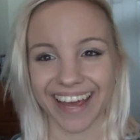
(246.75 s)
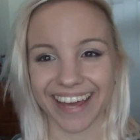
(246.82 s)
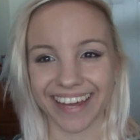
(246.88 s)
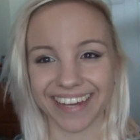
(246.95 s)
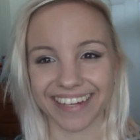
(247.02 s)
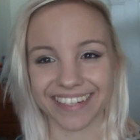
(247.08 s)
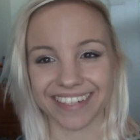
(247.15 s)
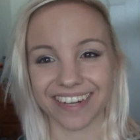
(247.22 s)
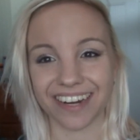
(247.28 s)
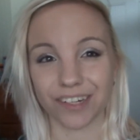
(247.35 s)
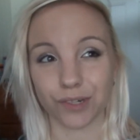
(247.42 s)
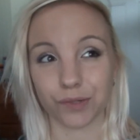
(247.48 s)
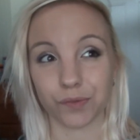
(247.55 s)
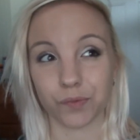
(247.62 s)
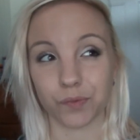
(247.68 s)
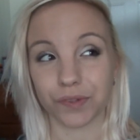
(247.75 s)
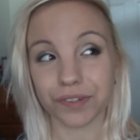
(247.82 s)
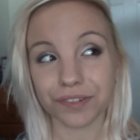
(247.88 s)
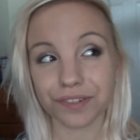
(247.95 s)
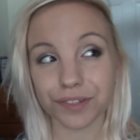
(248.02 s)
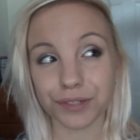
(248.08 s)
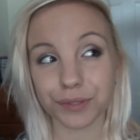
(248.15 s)
and I don't
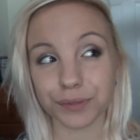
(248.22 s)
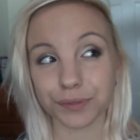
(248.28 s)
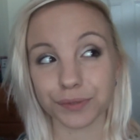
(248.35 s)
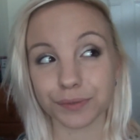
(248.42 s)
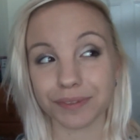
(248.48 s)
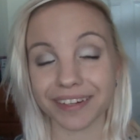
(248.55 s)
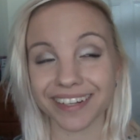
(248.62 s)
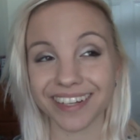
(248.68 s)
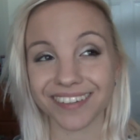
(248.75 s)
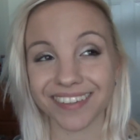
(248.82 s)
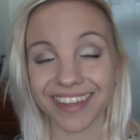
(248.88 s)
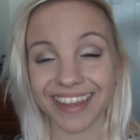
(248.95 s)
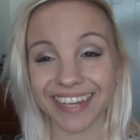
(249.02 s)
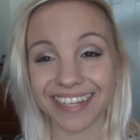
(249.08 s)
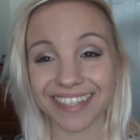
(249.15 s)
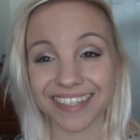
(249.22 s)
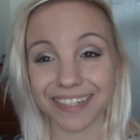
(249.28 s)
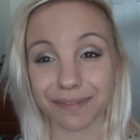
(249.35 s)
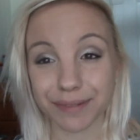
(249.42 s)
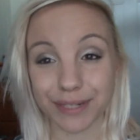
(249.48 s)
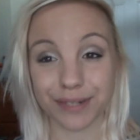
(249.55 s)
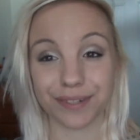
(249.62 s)
want to believe the things that
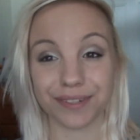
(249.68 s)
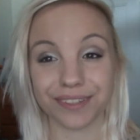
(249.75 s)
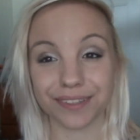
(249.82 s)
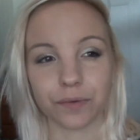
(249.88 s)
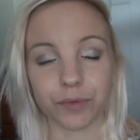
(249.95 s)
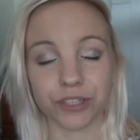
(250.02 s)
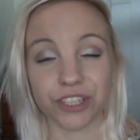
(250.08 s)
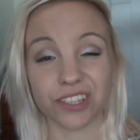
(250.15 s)
I'm told, which